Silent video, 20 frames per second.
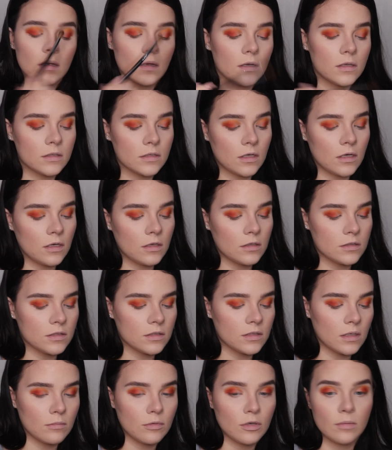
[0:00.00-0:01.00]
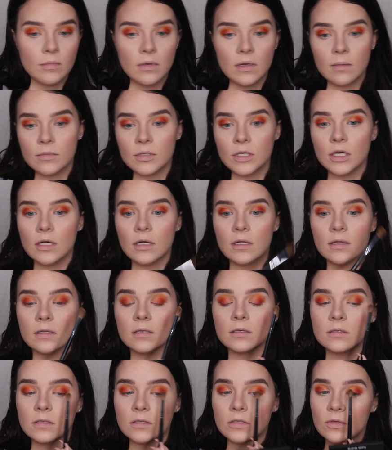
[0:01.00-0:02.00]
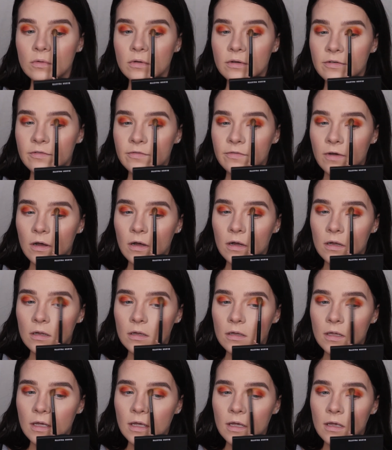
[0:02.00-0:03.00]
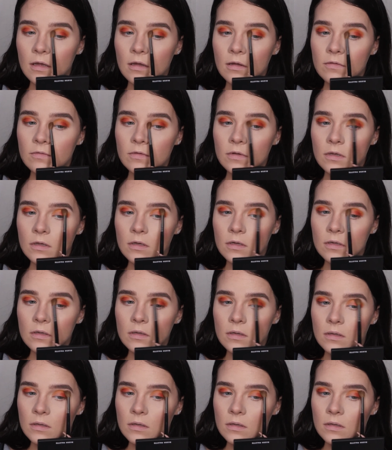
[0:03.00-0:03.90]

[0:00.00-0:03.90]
It's called summer, but I'm turning this into a fall AF look.